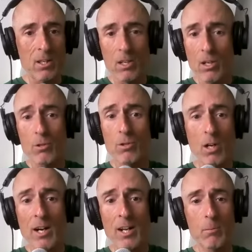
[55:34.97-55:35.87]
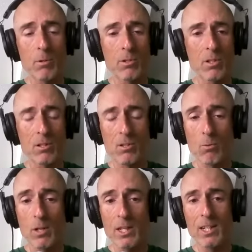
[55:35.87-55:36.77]
you know, you're not able to, to
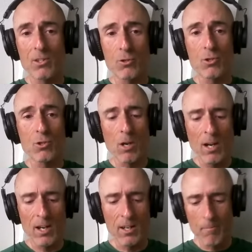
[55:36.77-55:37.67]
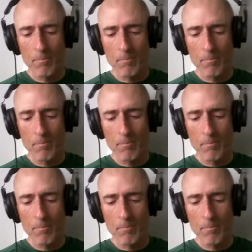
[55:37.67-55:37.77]
really hit your stride.